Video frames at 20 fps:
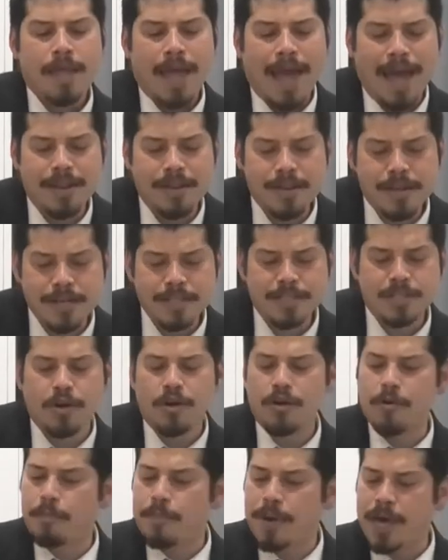And it is
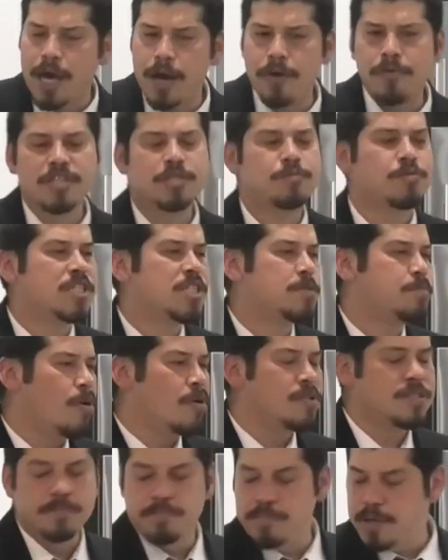the parents'
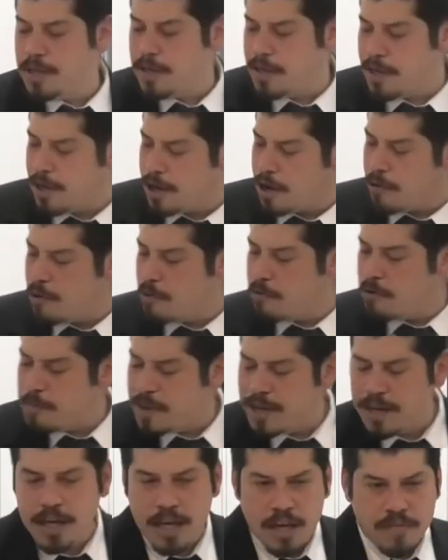responsibility. You know, we've
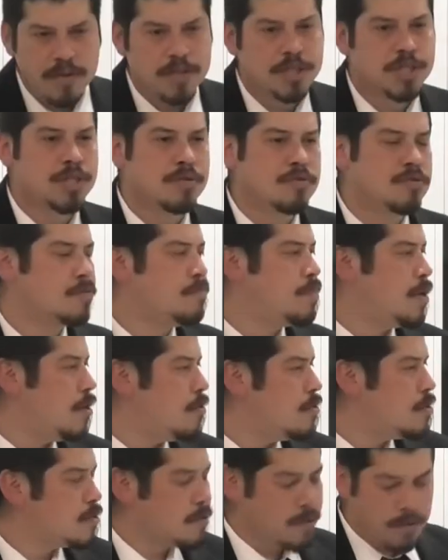been given children,
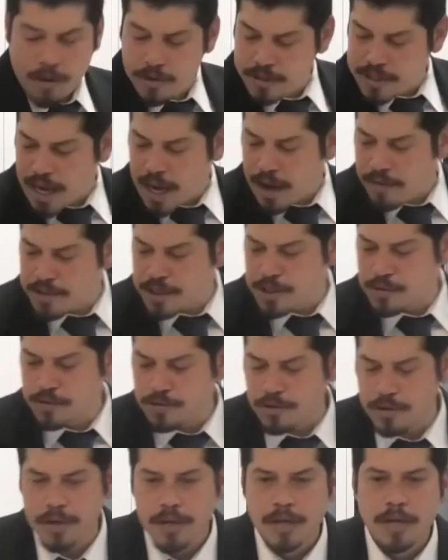parents, or those that have
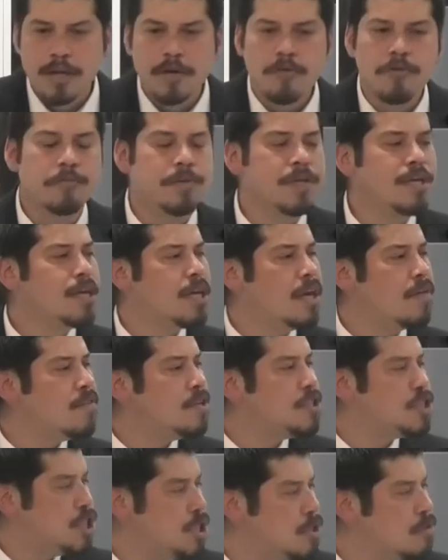children, we've been
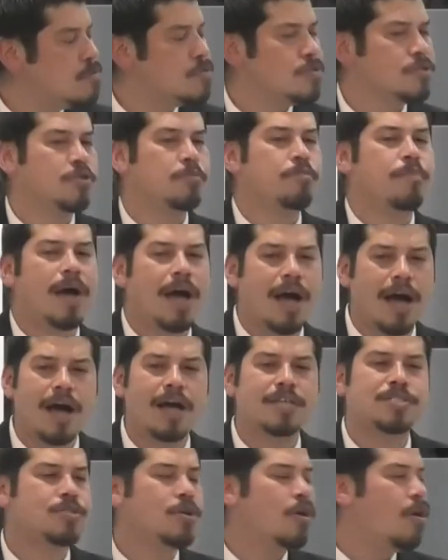given children to
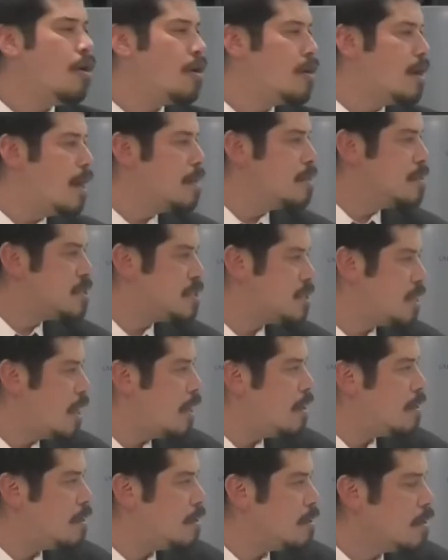pass on
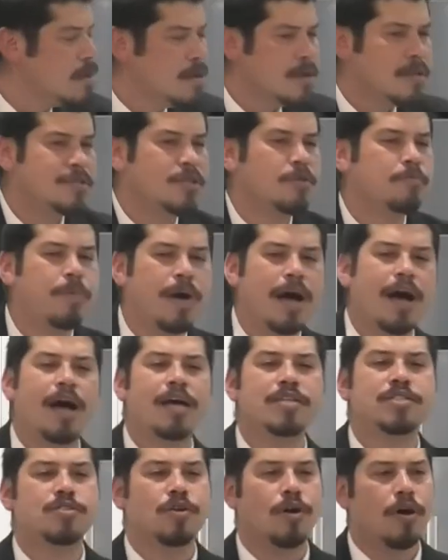understanding to
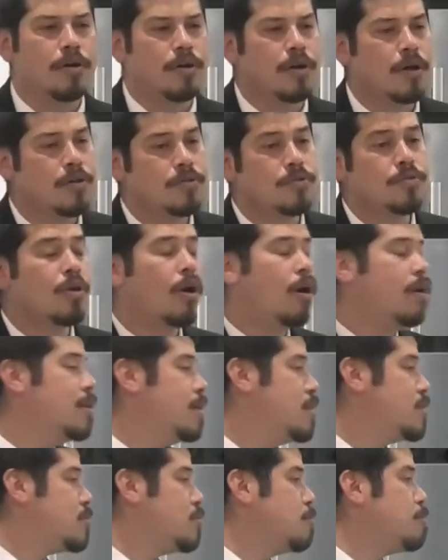pass on
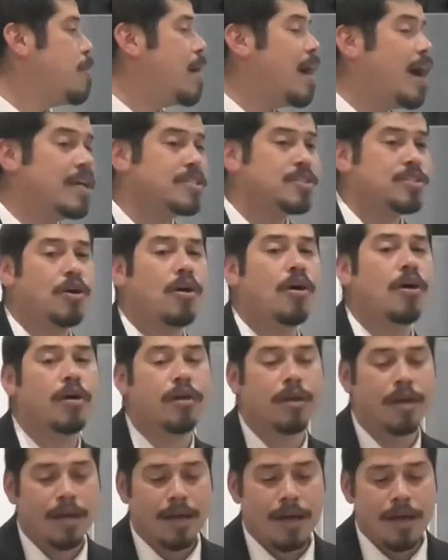knowledge, to pass
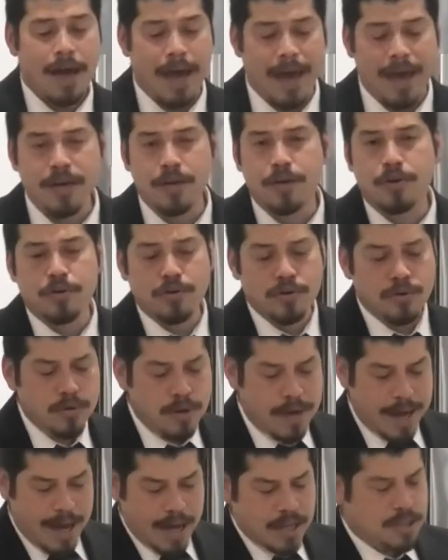on a
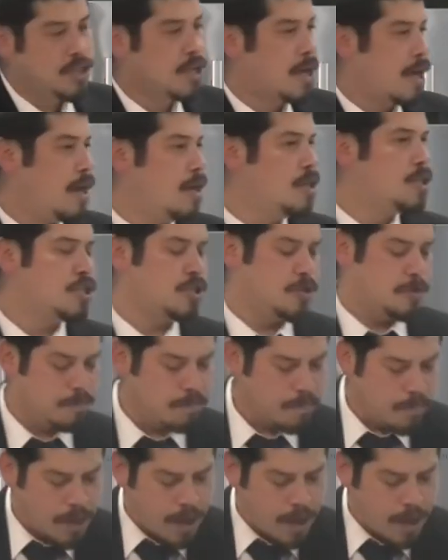good education.